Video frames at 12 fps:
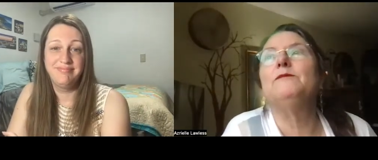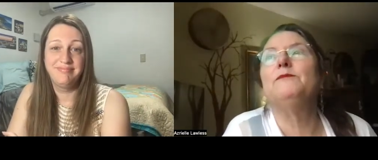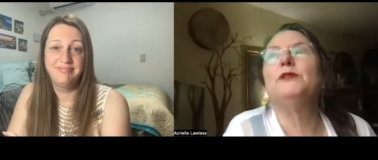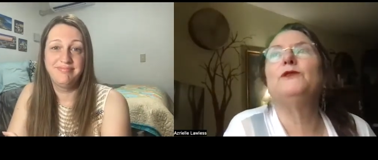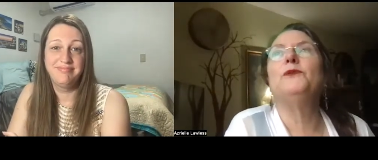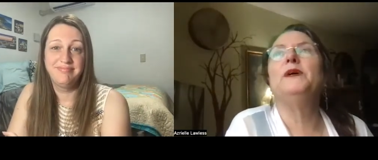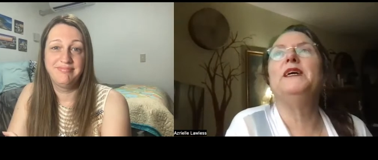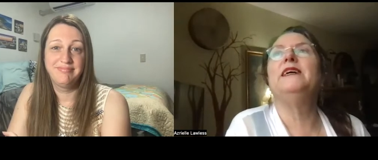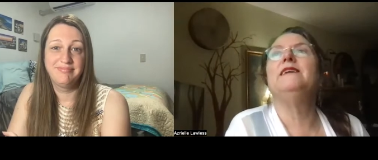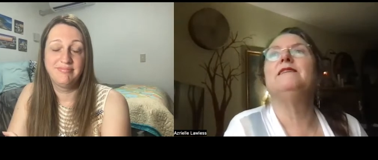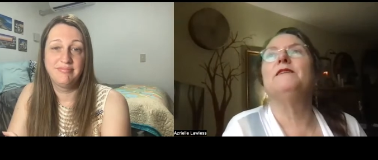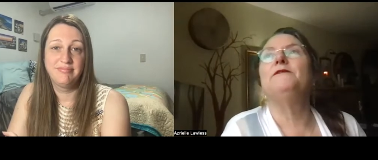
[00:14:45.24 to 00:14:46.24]

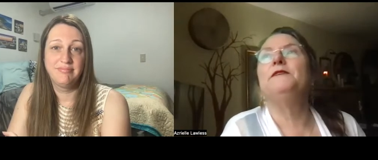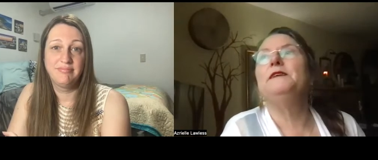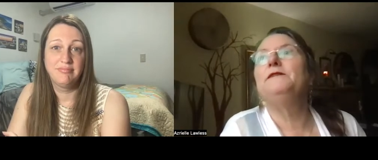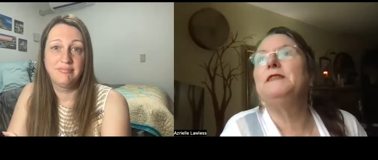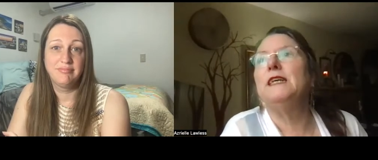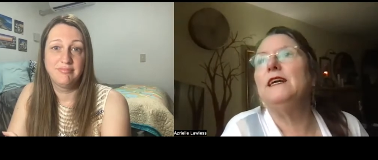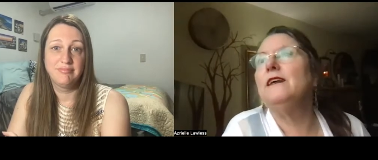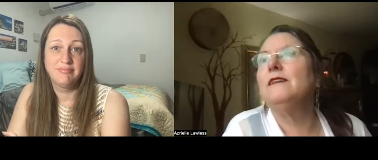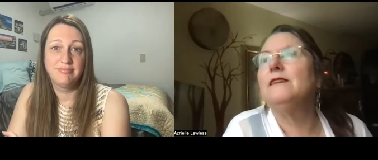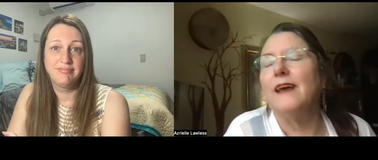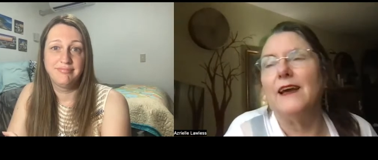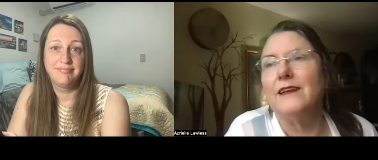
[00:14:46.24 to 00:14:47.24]
Speaker 1: between the
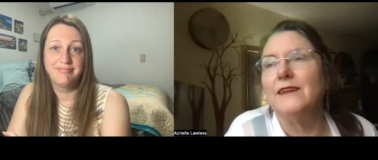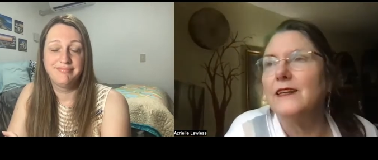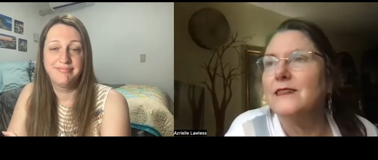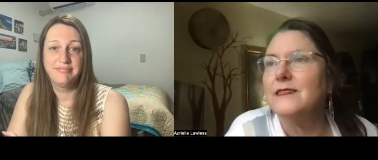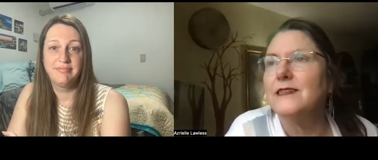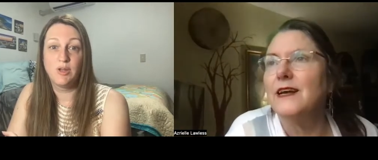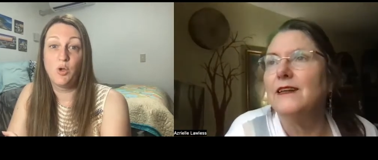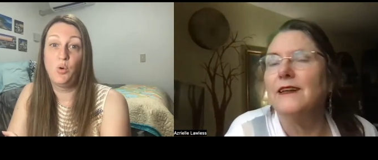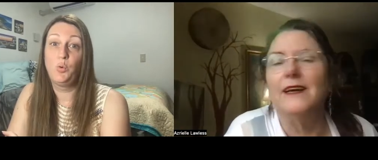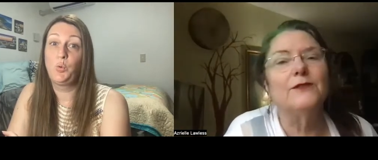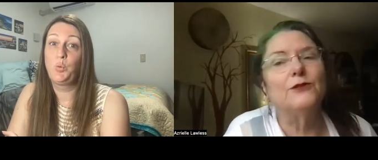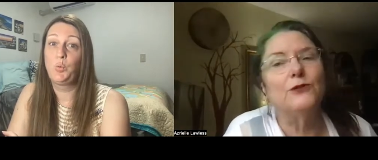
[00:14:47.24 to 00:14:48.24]
15th and let's say
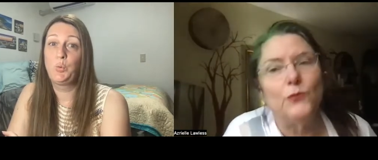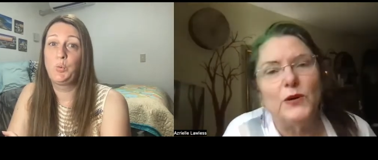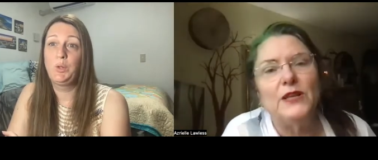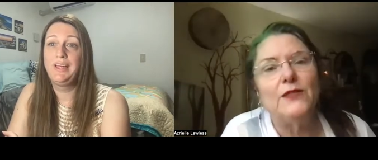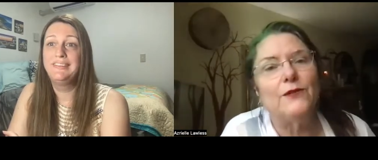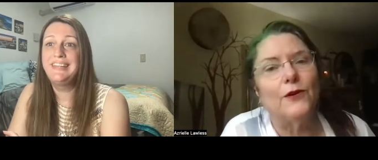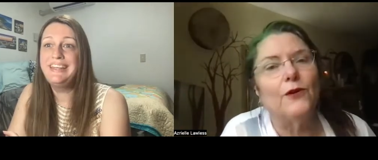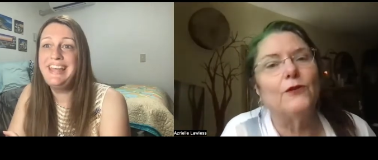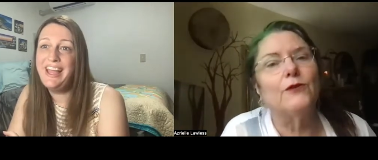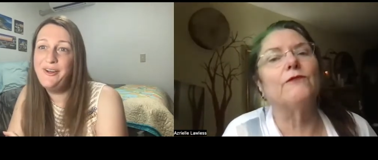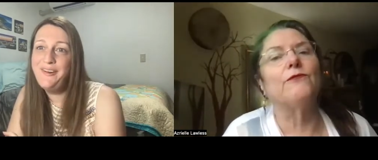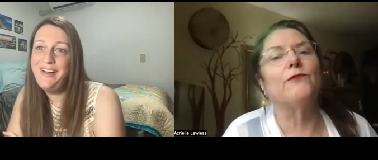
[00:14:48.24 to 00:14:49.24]
like the 23rd
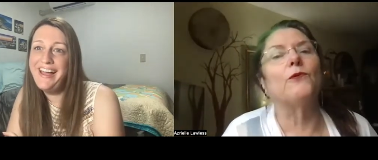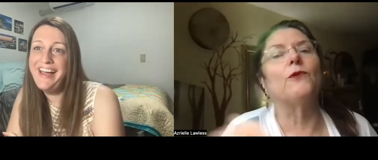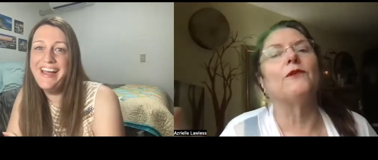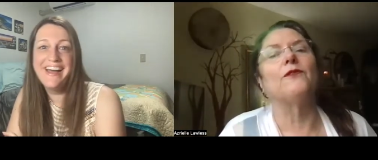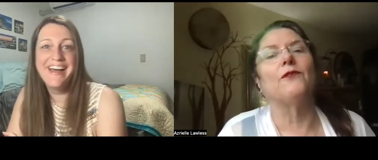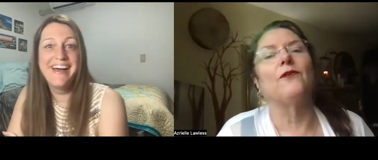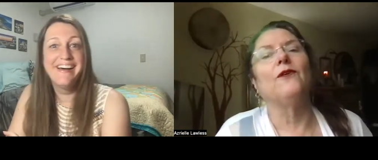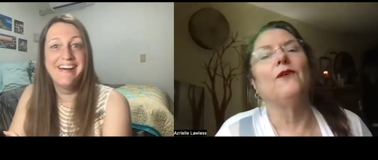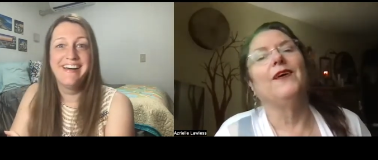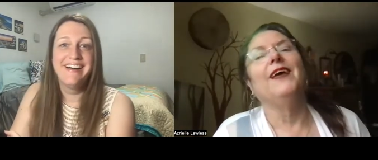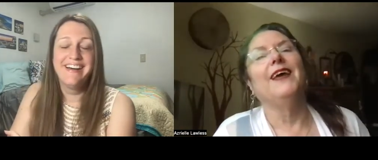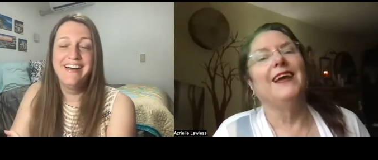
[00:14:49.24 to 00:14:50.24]
now, or 4th
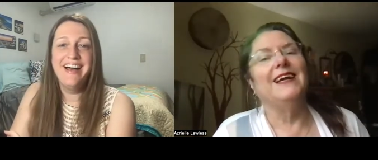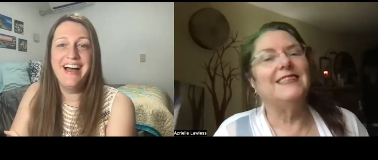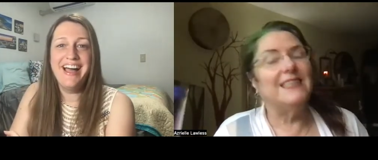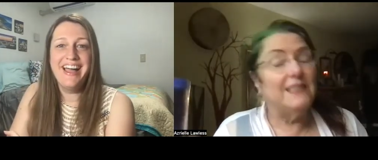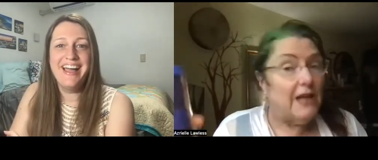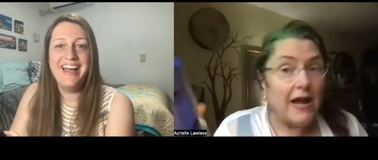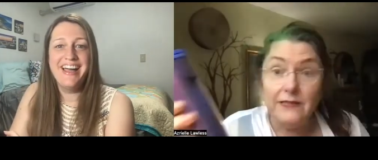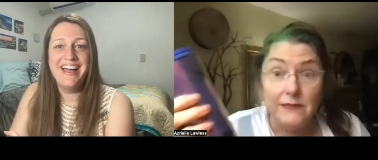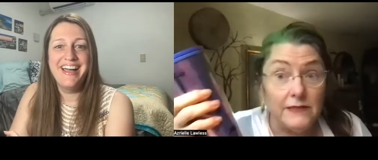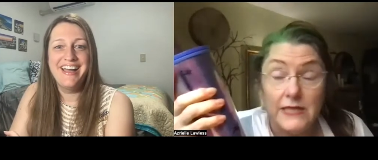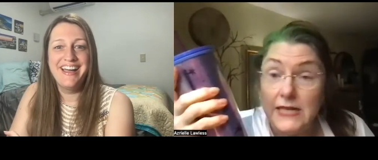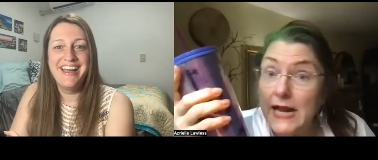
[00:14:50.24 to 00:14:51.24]
is it, is
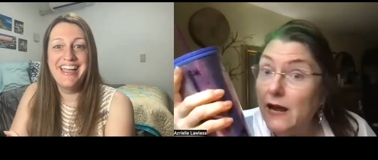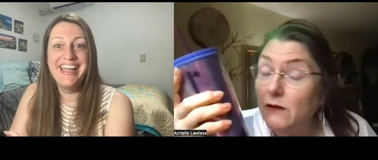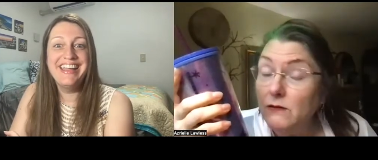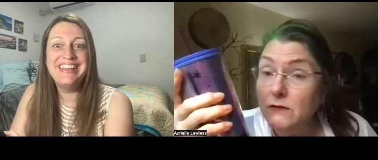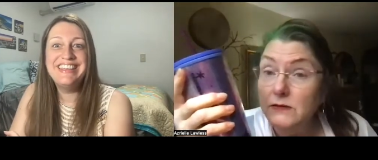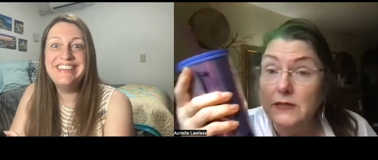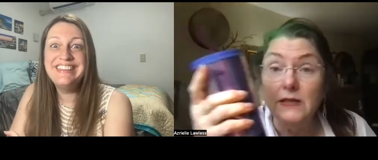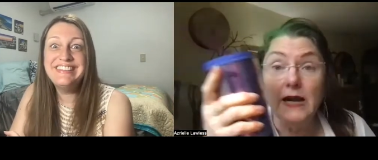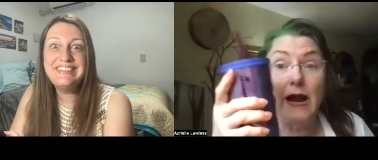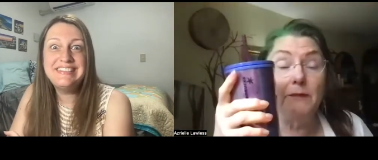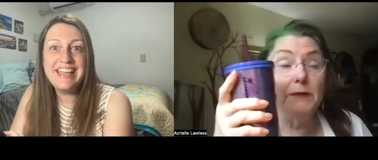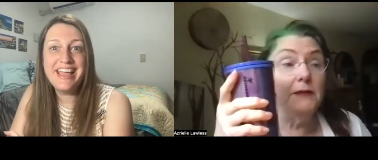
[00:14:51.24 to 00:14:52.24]
Speaker 2: ah, it now? It is
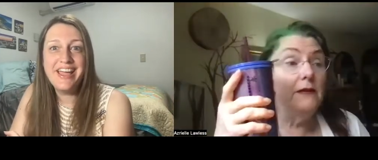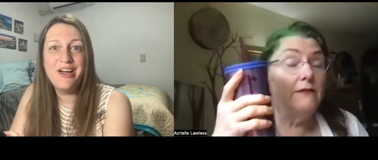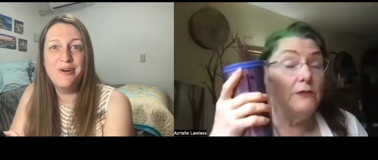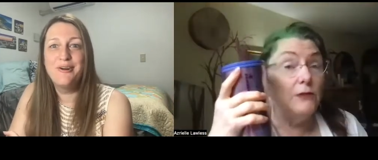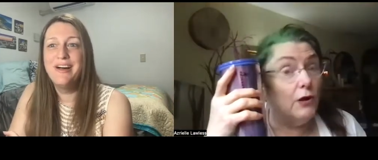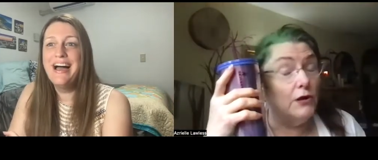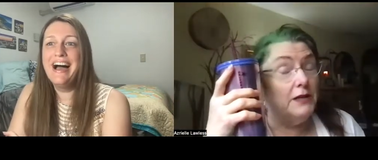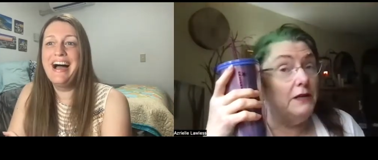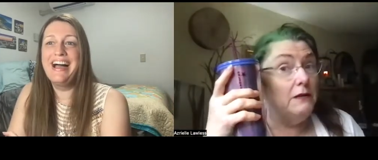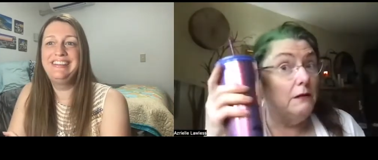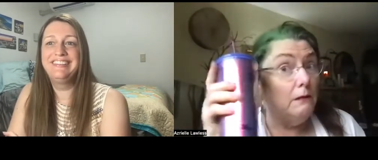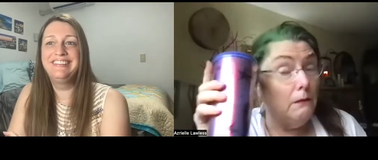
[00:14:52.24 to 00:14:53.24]
it now. heard it?
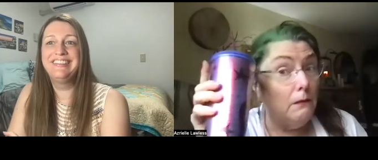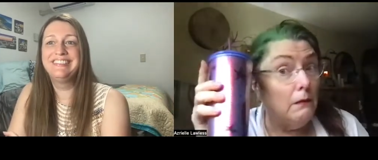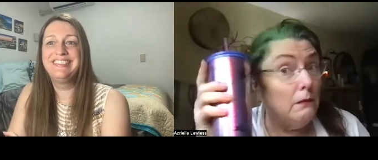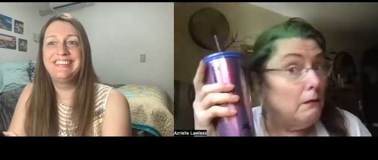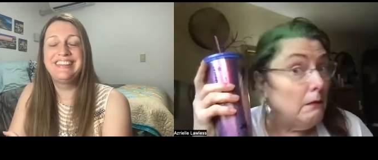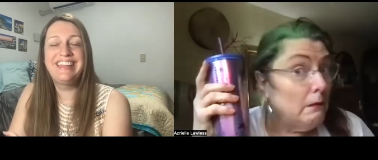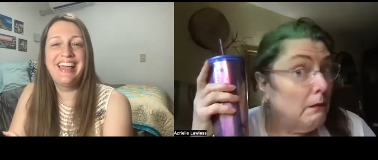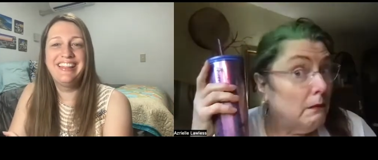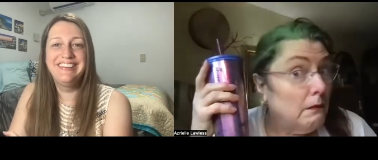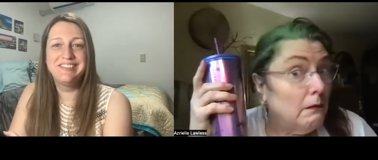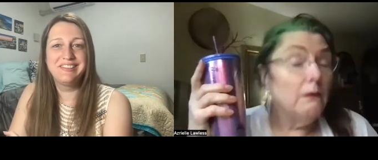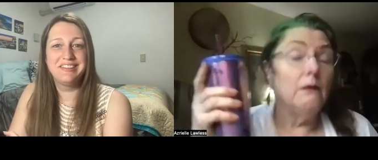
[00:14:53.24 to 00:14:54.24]
I just looked at the
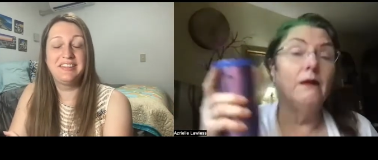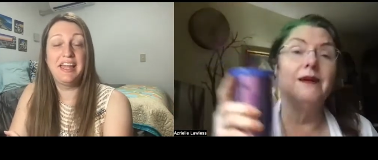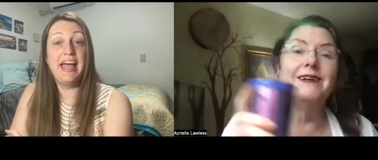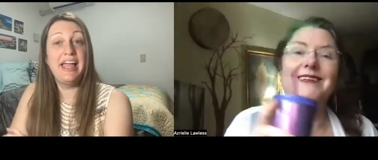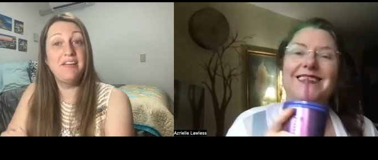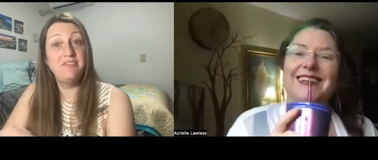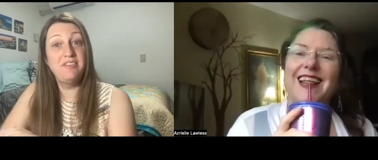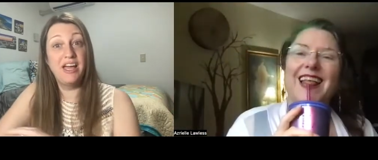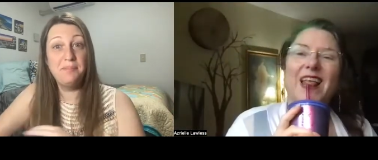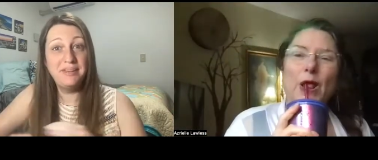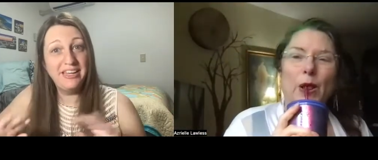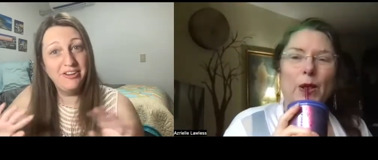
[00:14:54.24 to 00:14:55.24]
calendar because I have not
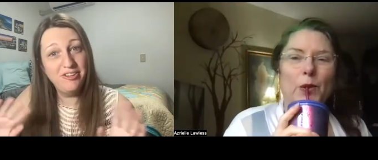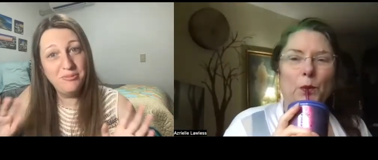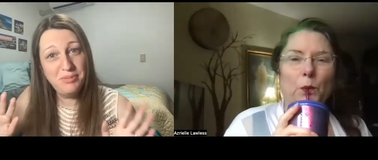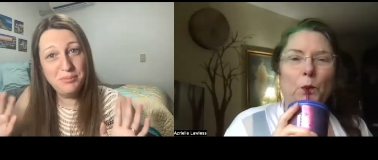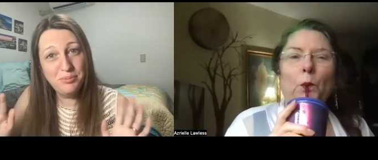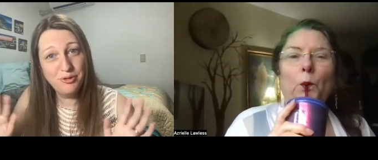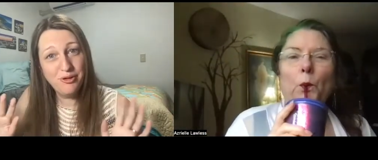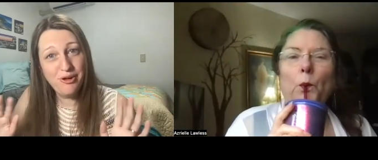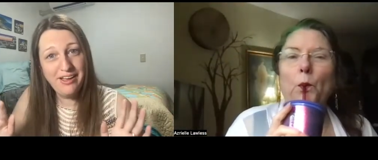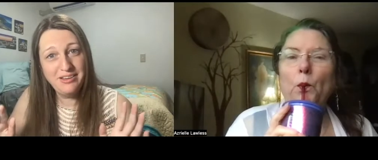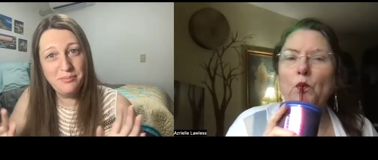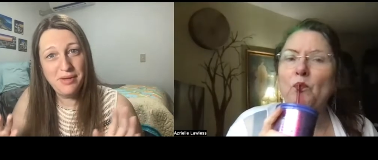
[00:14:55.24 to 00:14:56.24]
been hearing people
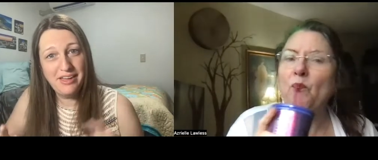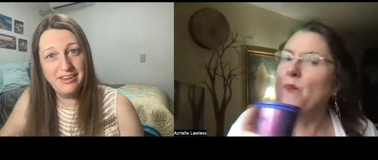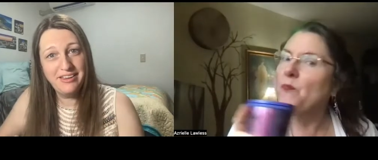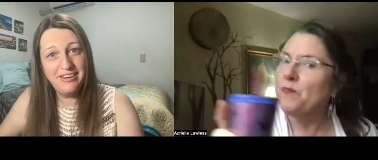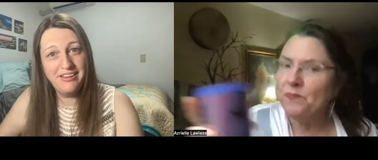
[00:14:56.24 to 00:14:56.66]
crying about it